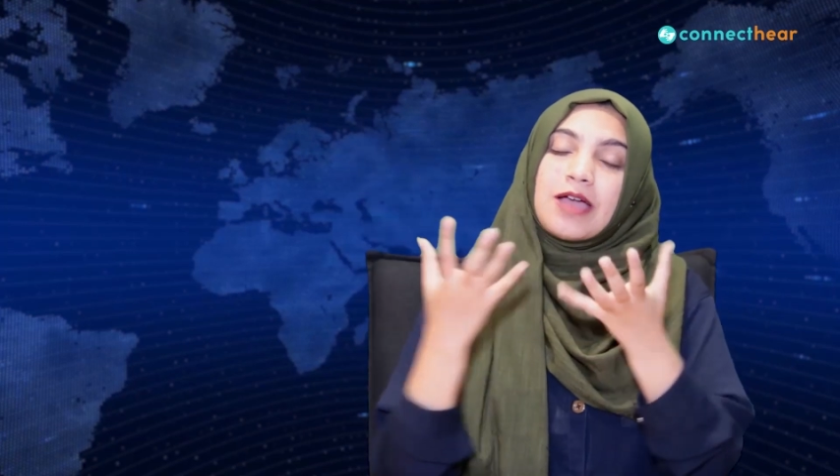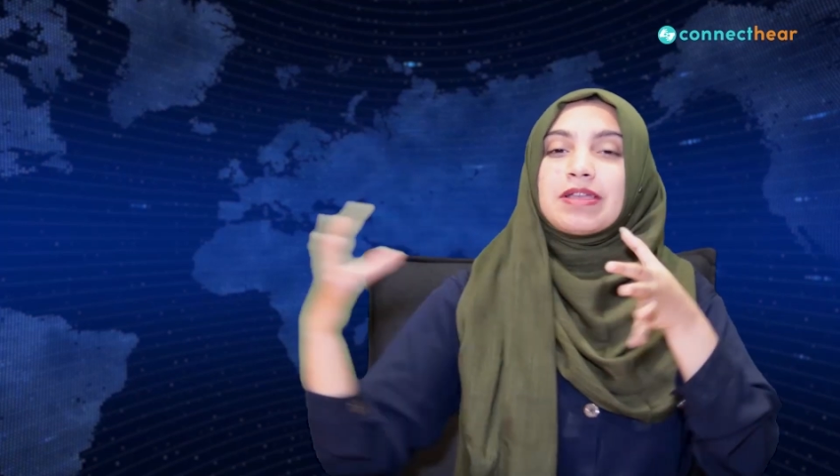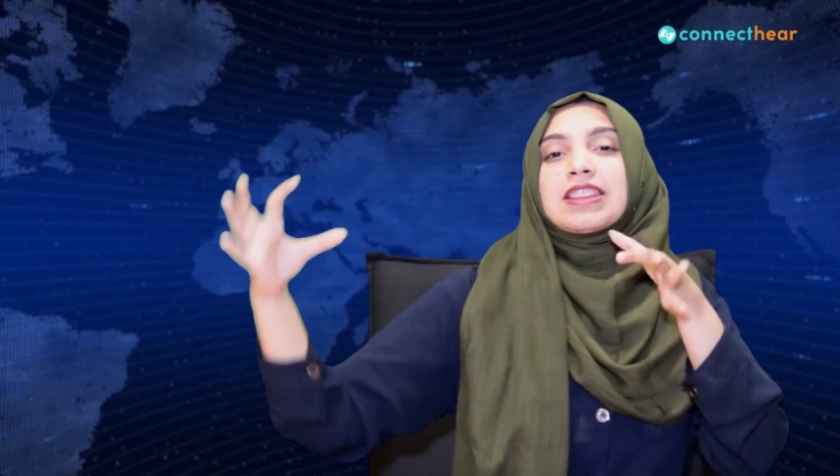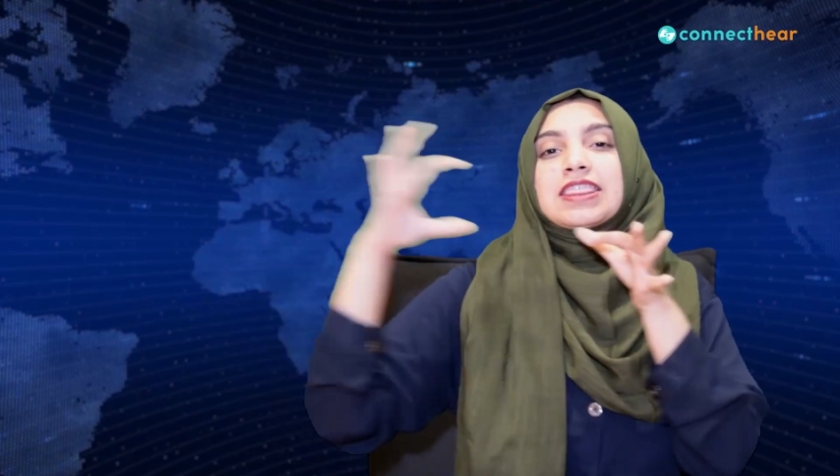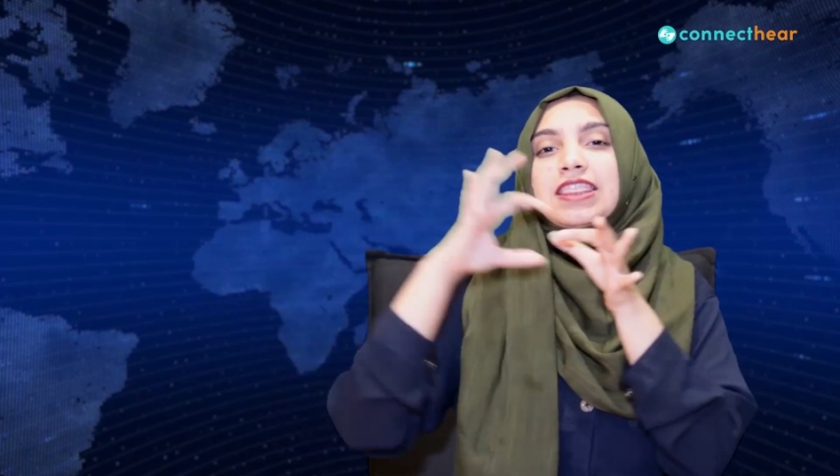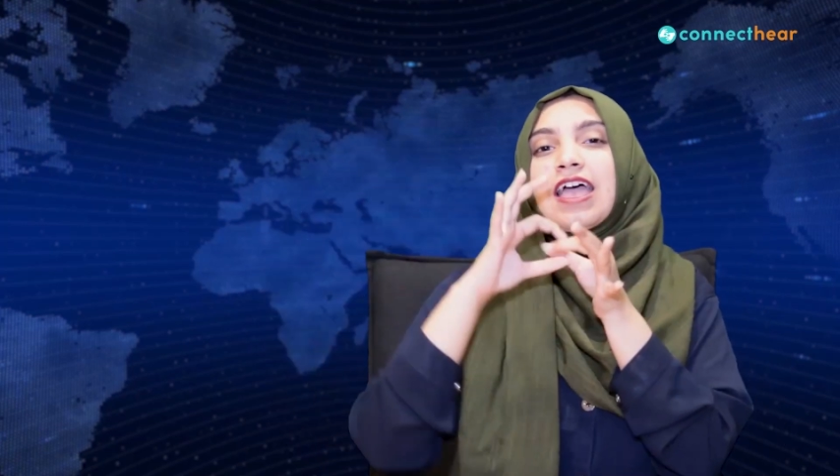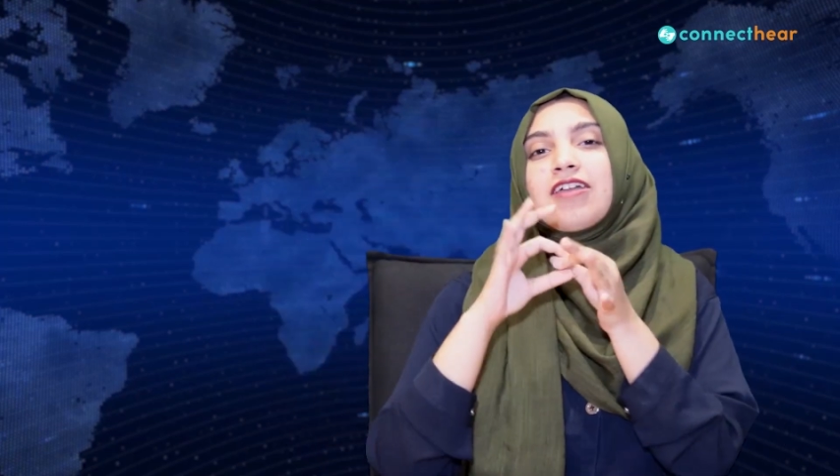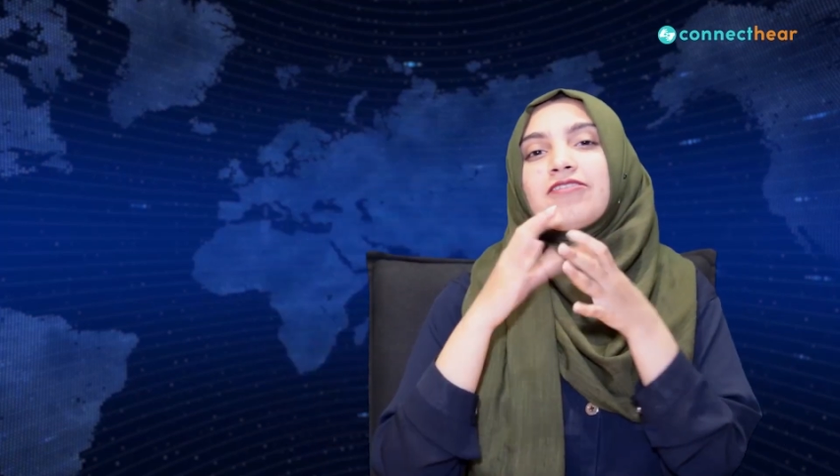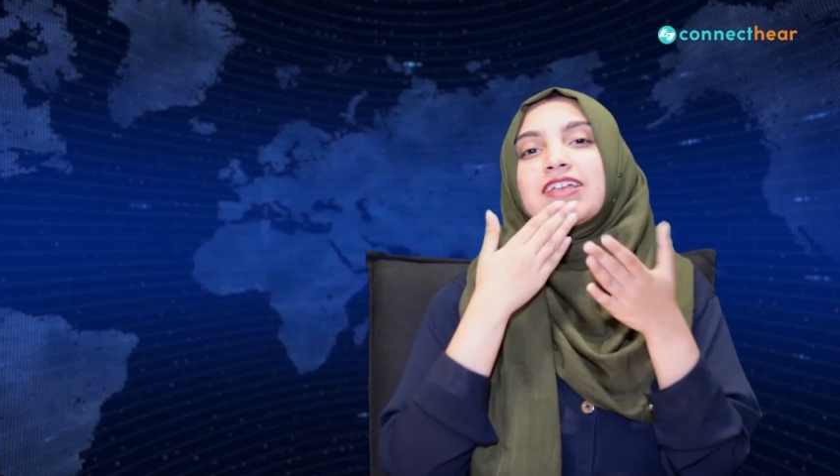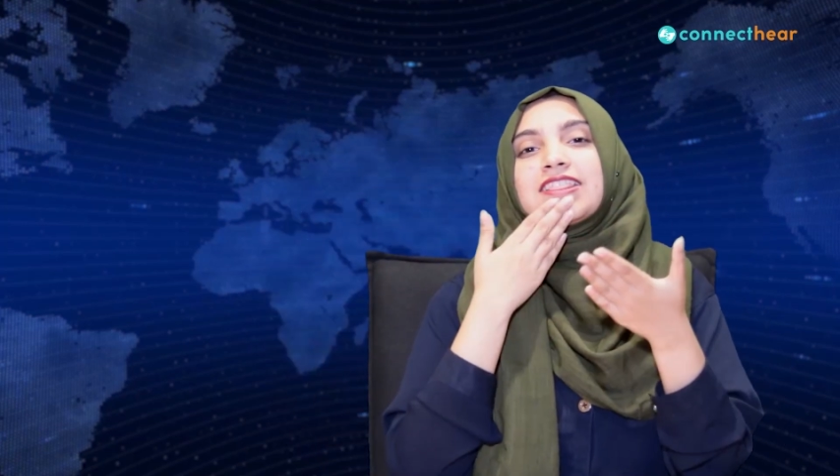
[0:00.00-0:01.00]
for
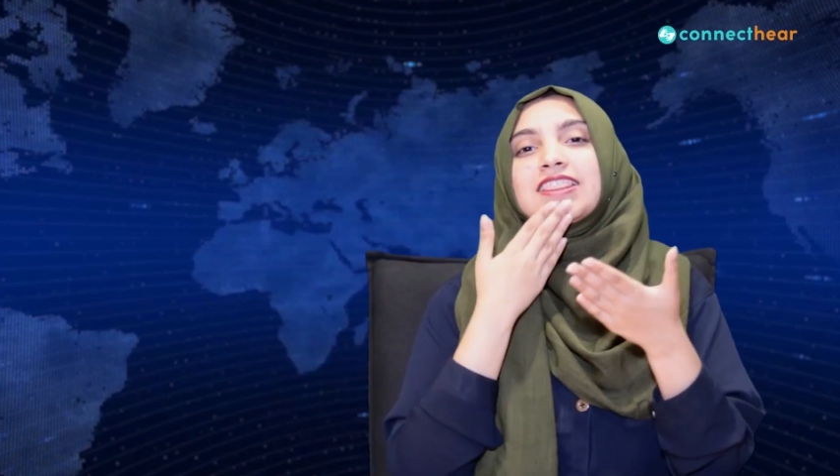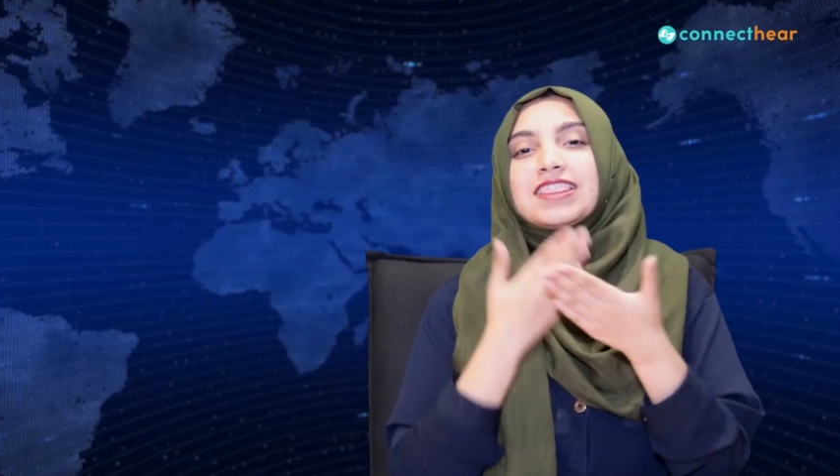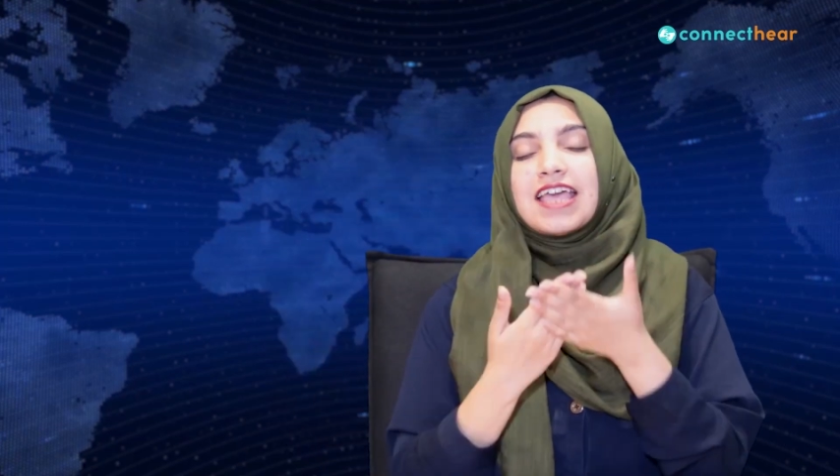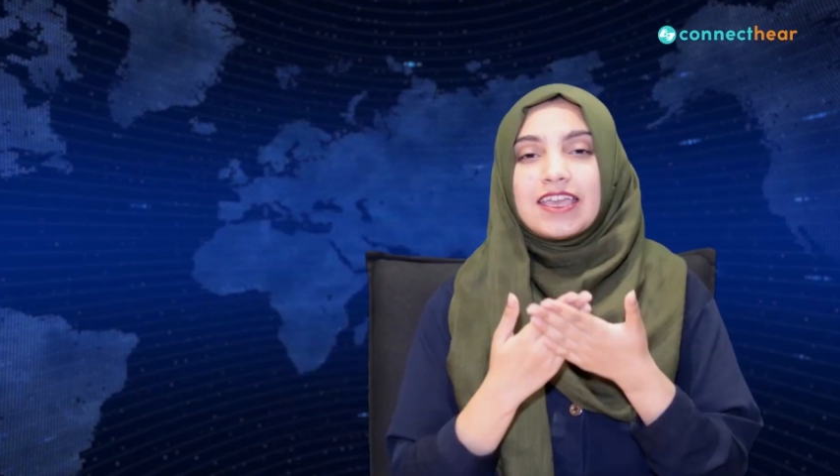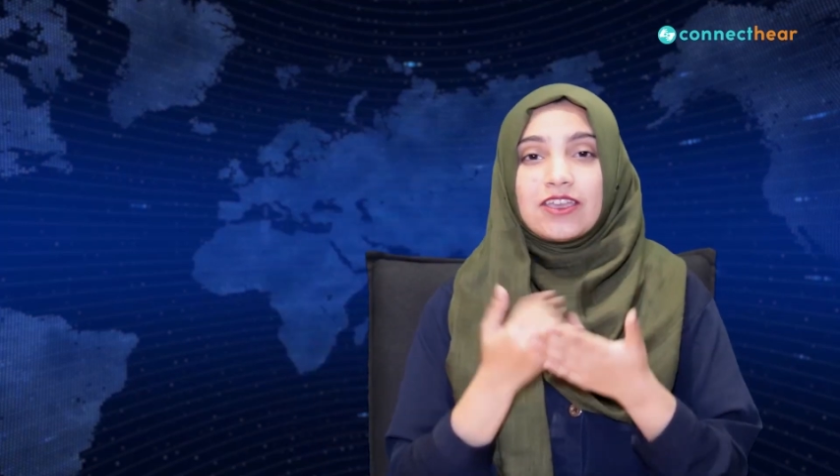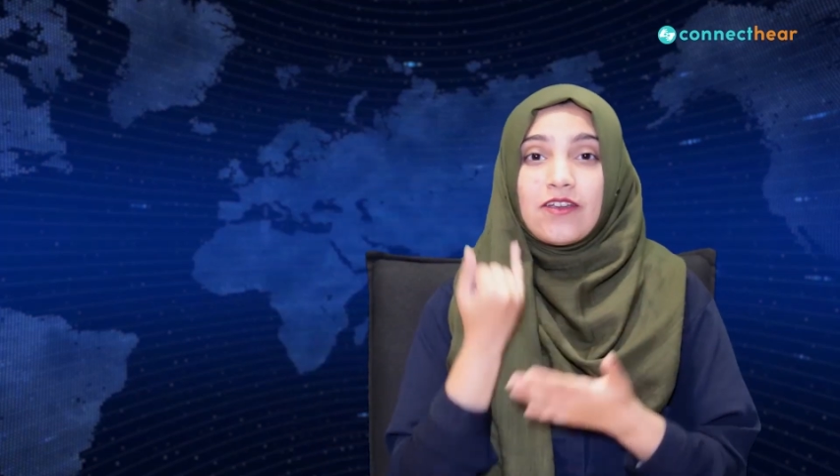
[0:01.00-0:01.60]
connecting with us.